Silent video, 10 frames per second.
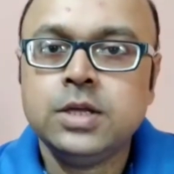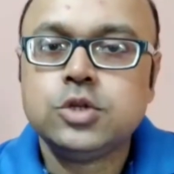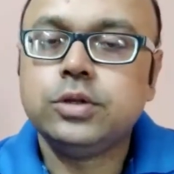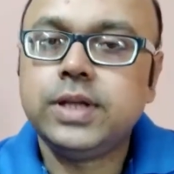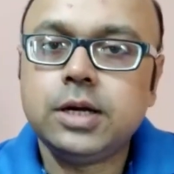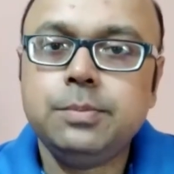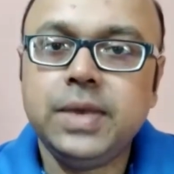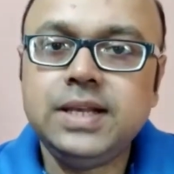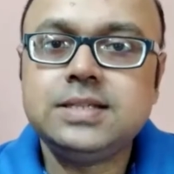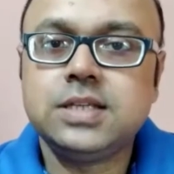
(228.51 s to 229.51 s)
So there are
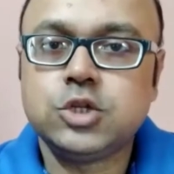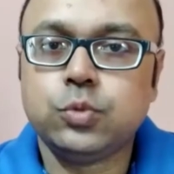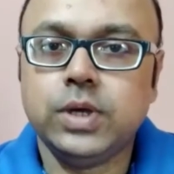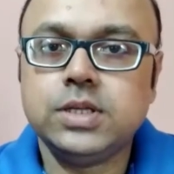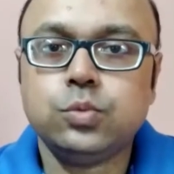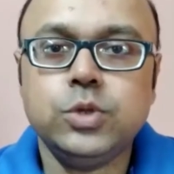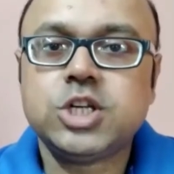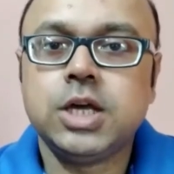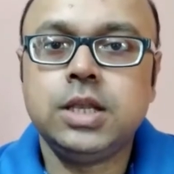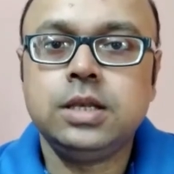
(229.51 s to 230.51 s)
many such ways which
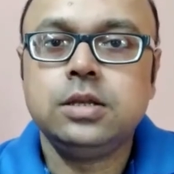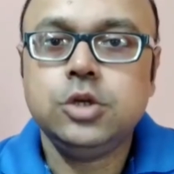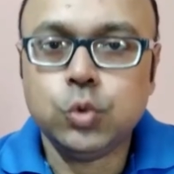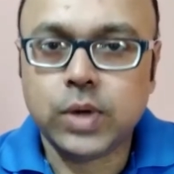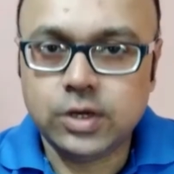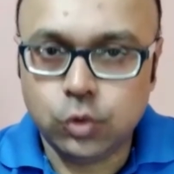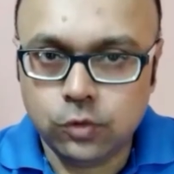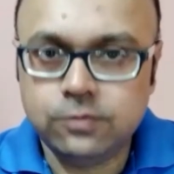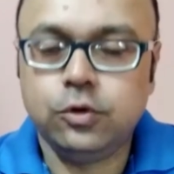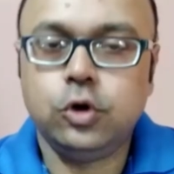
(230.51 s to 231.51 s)
you can
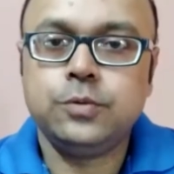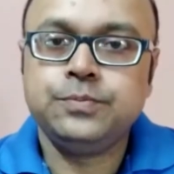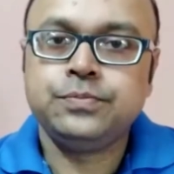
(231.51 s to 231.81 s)
go for.